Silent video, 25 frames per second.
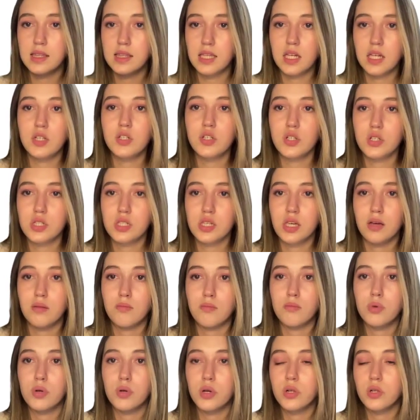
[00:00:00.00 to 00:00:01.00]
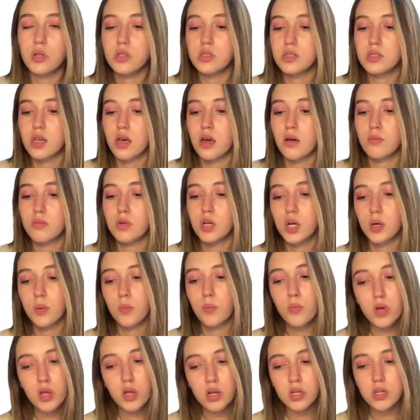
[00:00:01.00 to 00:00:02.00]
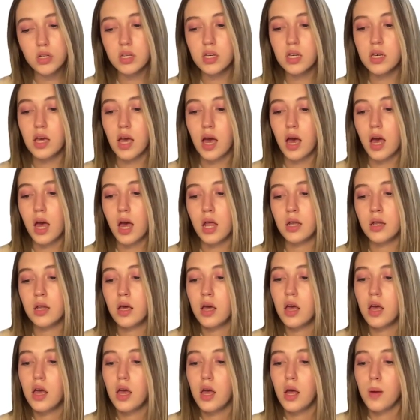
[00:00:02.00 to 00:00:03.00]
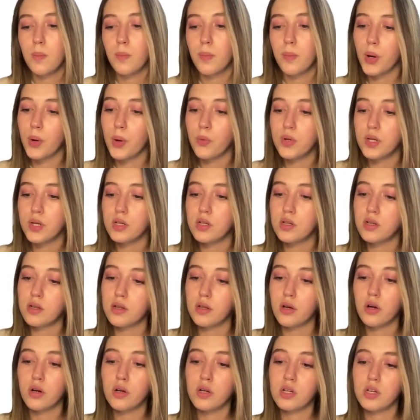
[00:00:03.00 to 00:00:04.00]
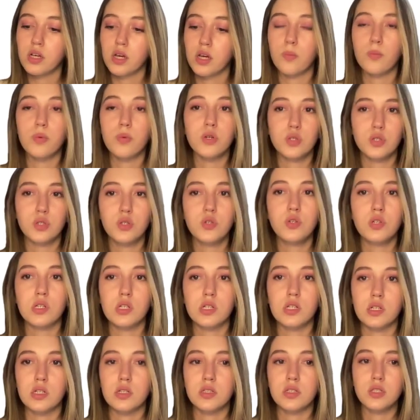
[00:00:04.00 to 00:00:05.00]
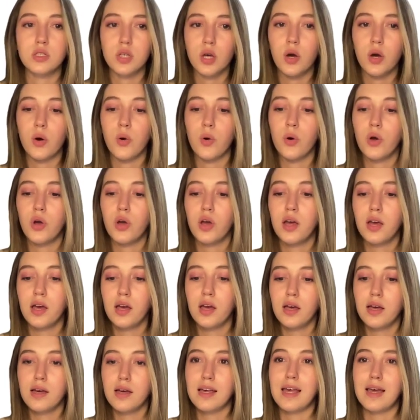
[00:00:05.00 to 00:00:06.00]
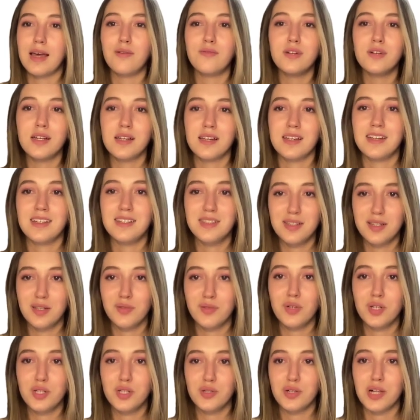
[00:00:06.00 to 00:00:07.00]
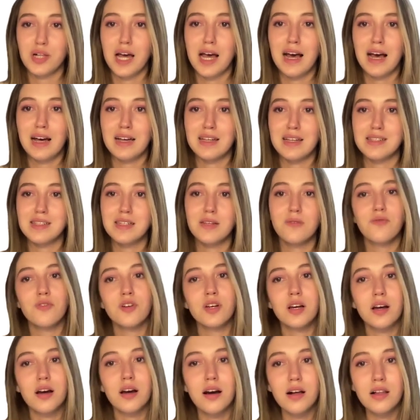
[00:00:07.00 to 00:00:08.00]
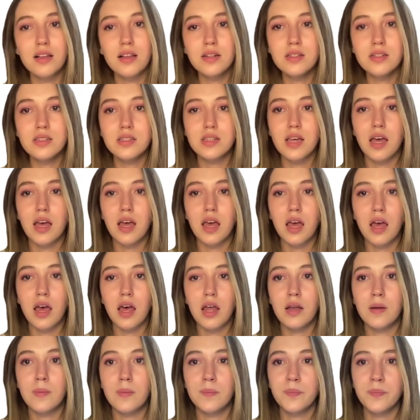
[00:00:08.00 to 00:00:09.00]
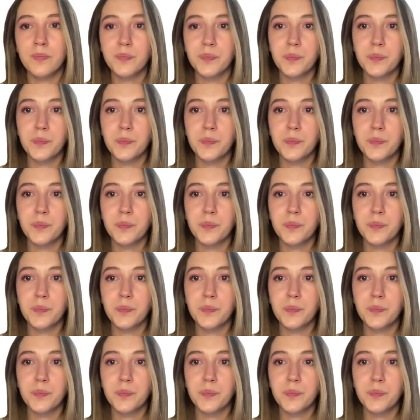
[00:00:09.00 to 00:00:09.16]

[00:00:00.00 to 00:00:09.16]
teachers can build some community and broaden learning opportunities. So every individual has different colors, and